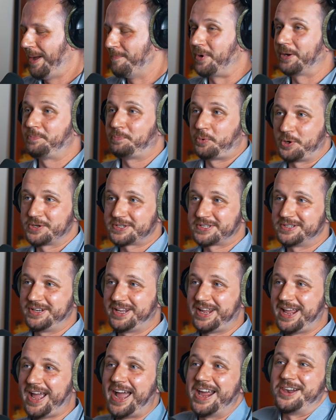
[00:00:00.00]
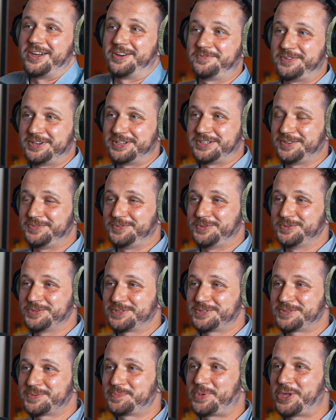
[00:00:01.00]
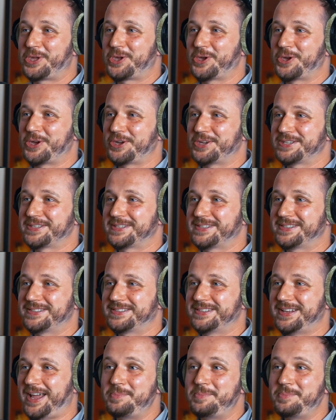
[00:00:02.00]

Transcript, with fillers: But personally I love interviews because